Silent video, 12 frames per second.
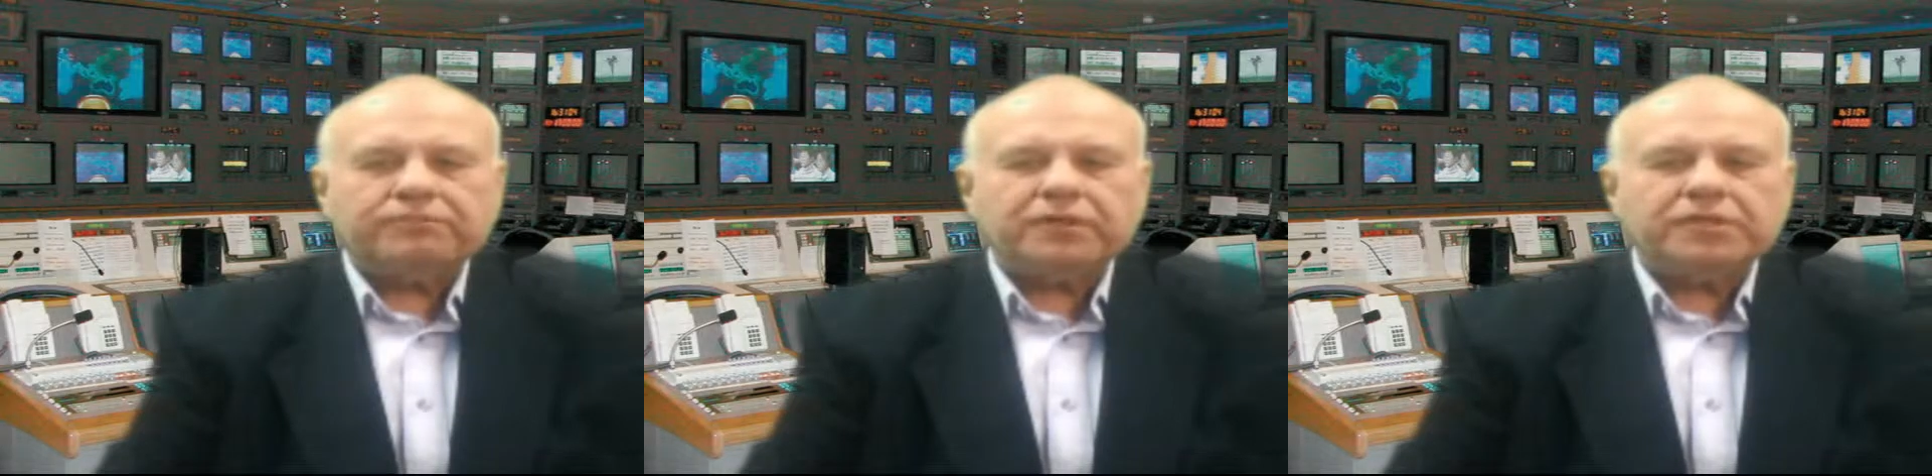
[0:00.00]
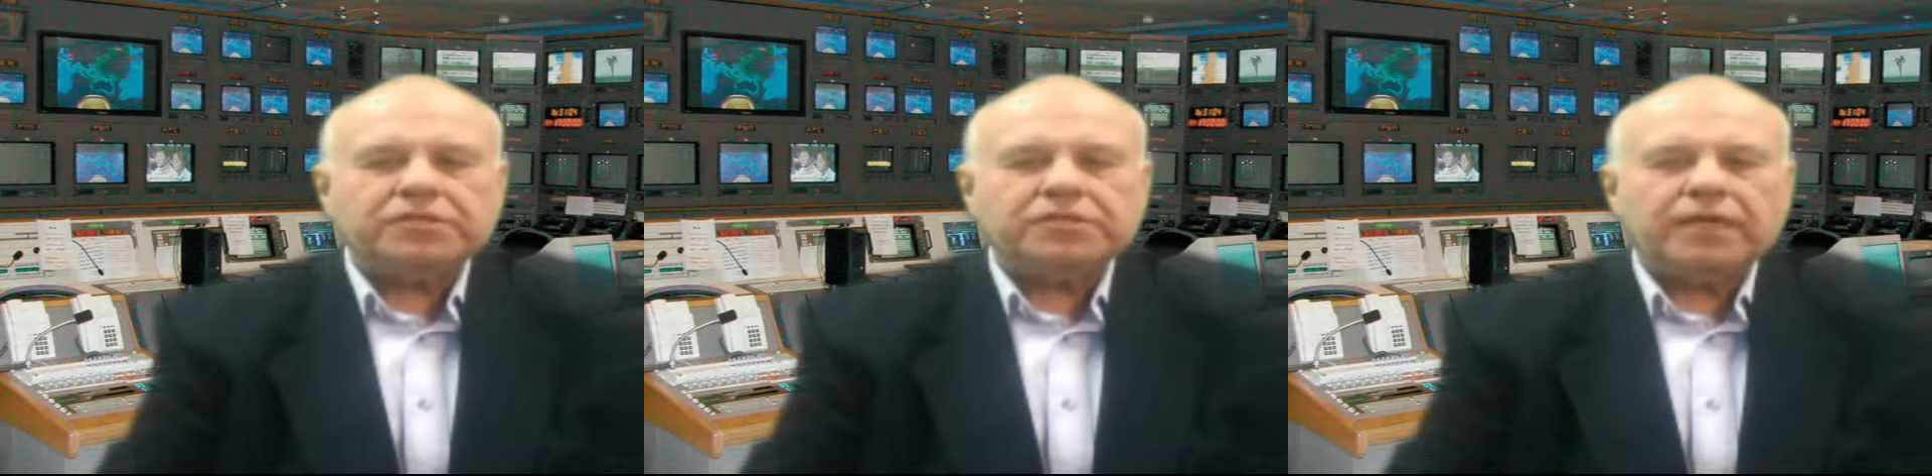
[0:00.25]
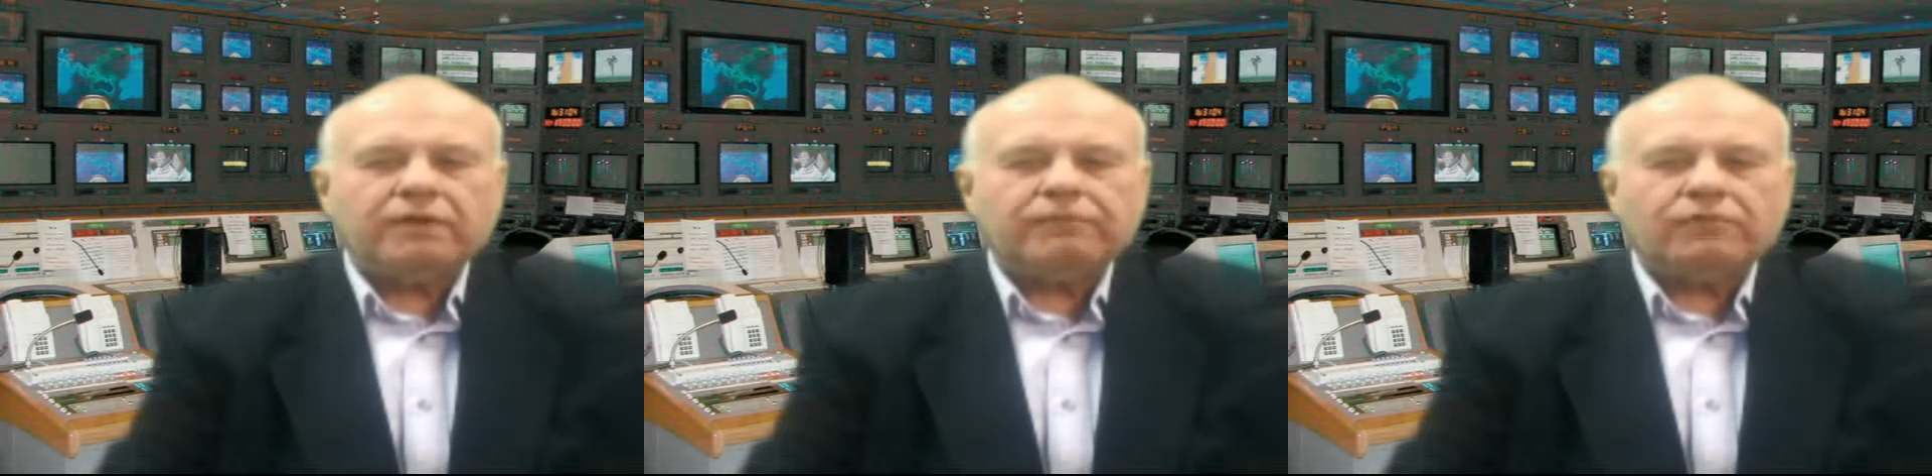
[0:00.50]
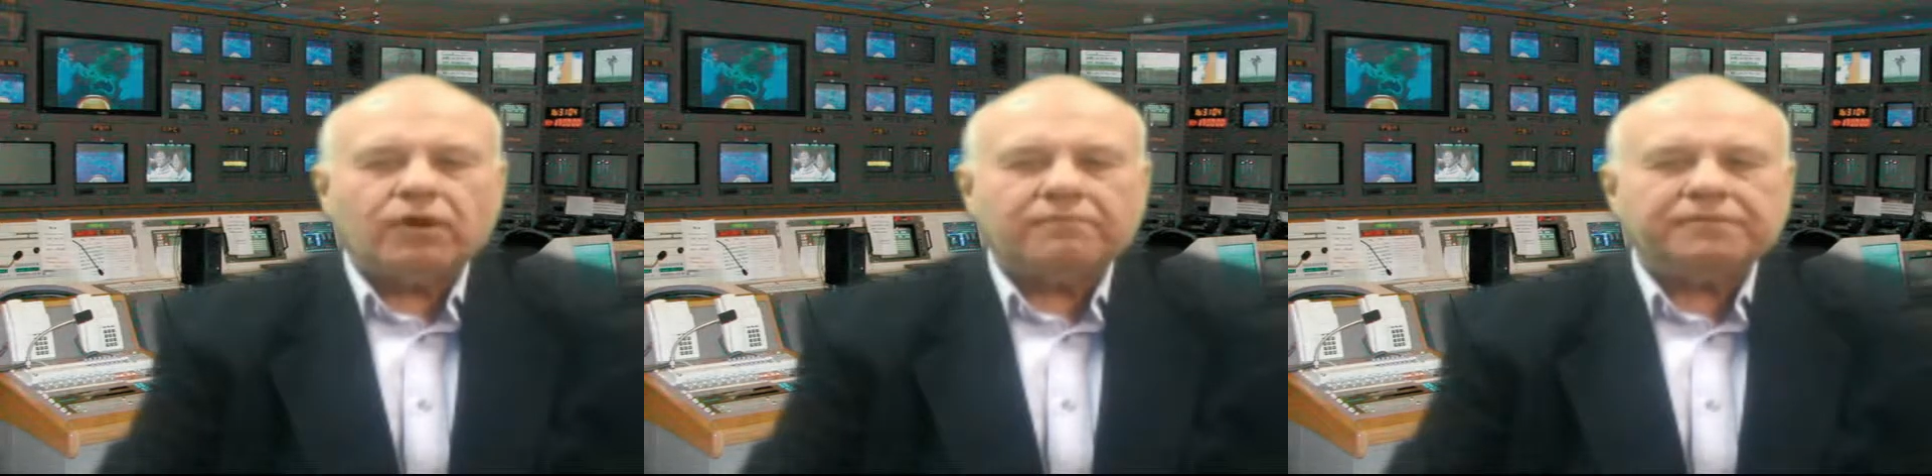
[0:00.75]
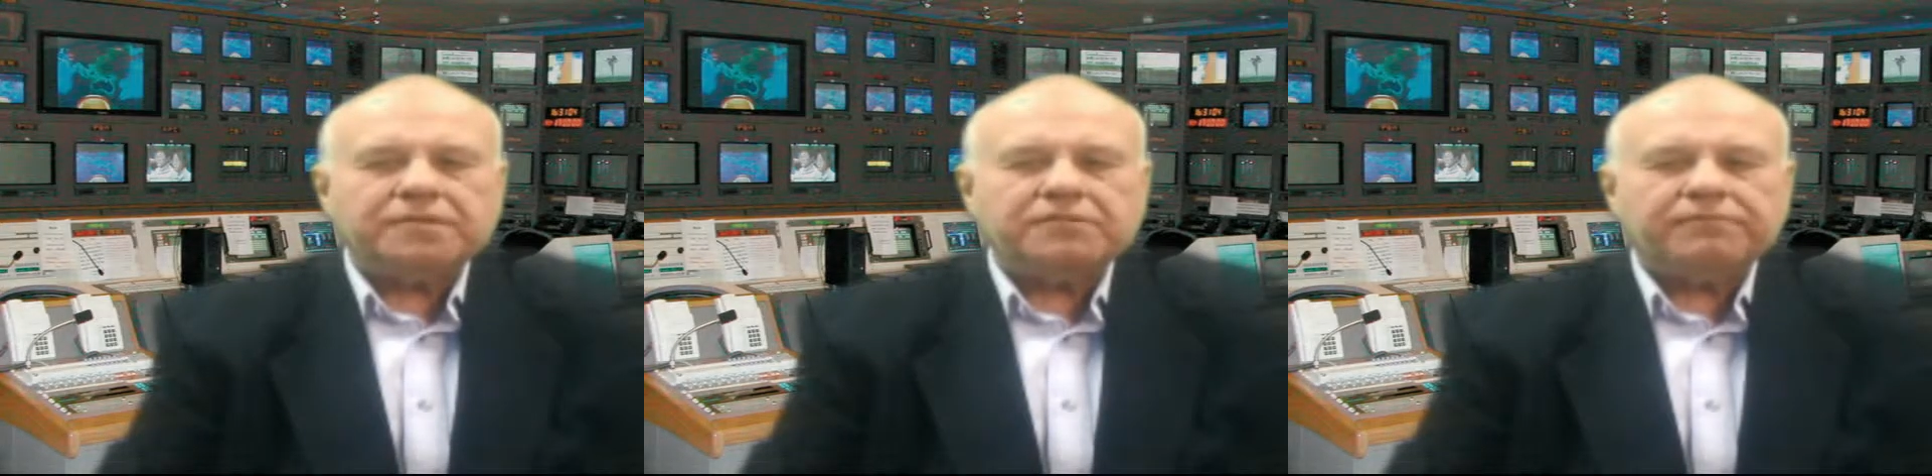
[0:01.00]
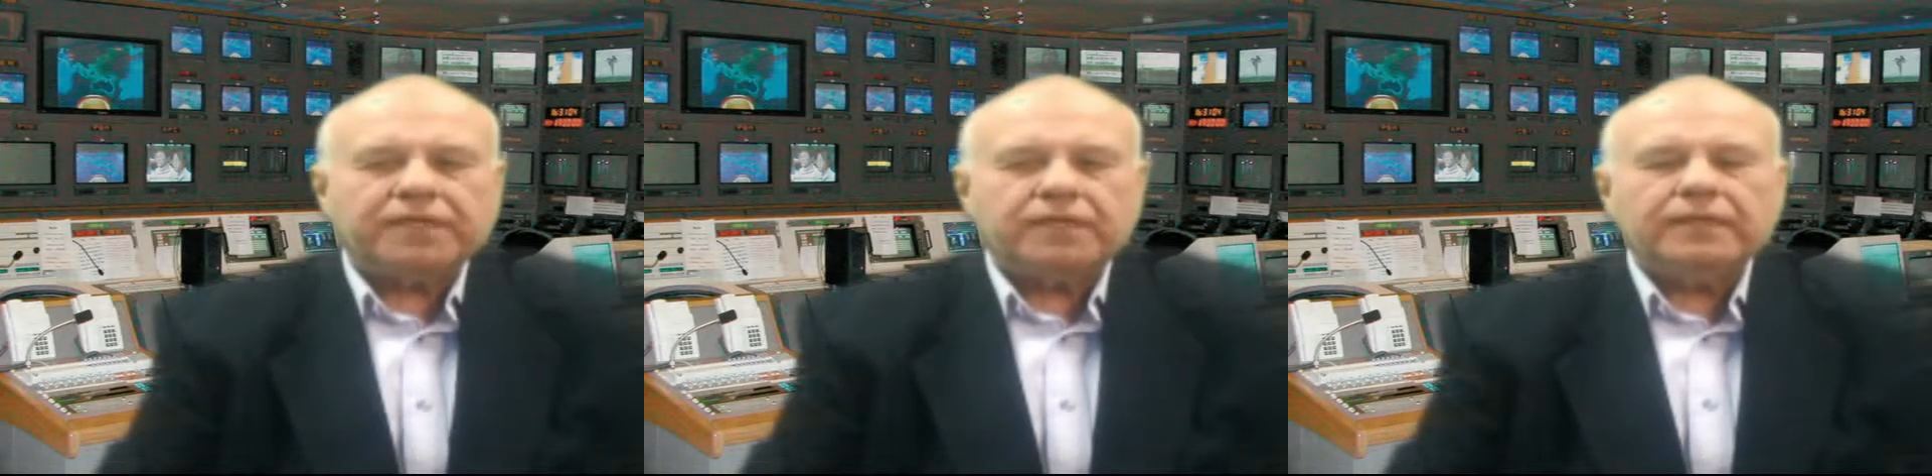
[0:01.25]
for the city of
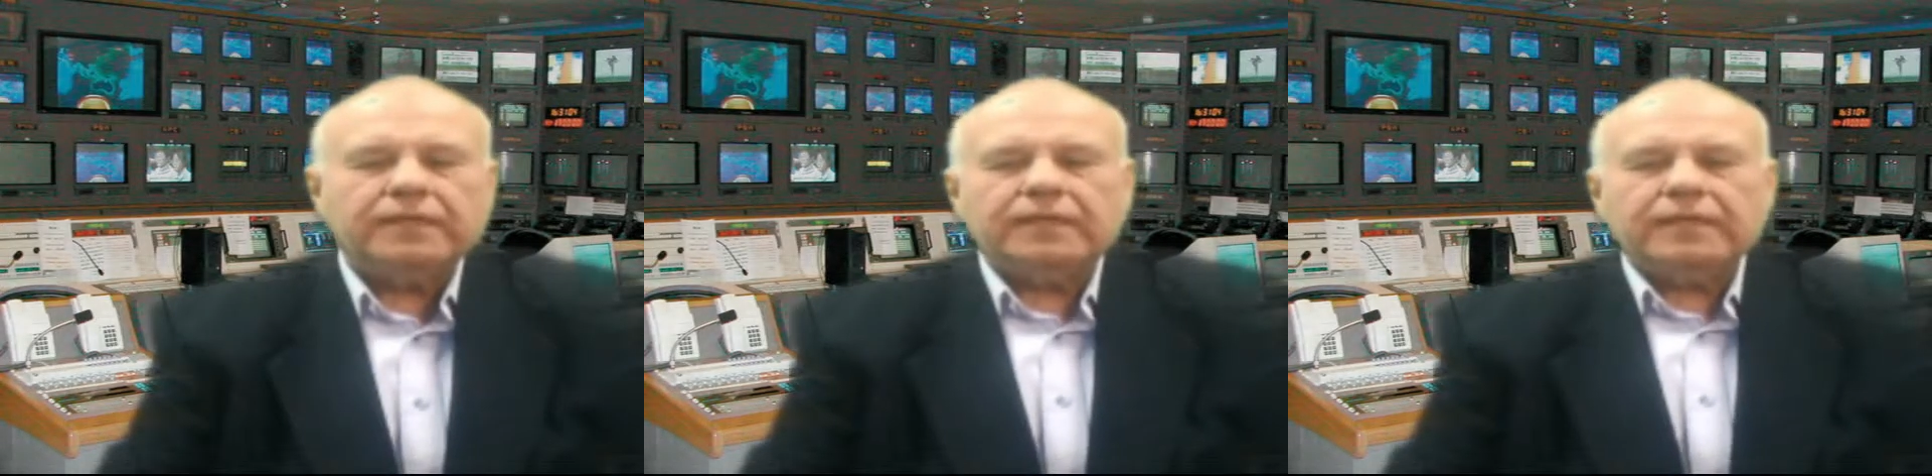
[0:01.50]
Crawfordsville